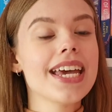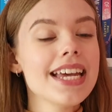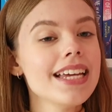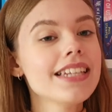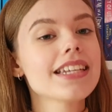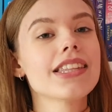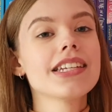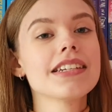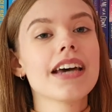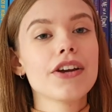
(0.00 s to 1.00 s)
is This
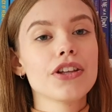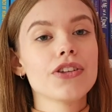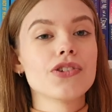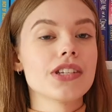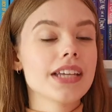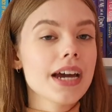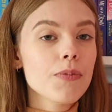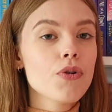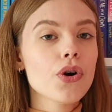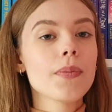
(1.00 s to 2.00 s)
Is How You Lose the Time
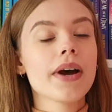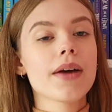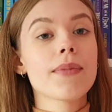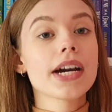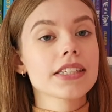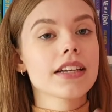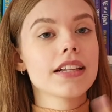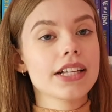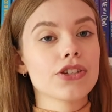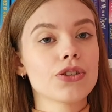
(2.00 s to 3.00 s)
War by Max
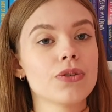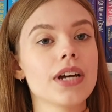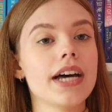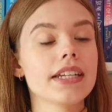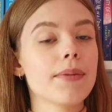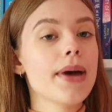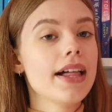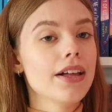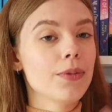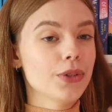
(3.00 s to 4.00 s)
Gladstone and
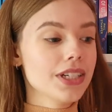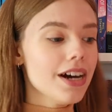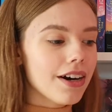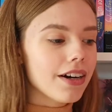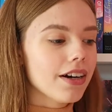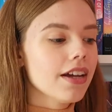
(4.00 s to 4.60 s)
Amal El-Mohtar.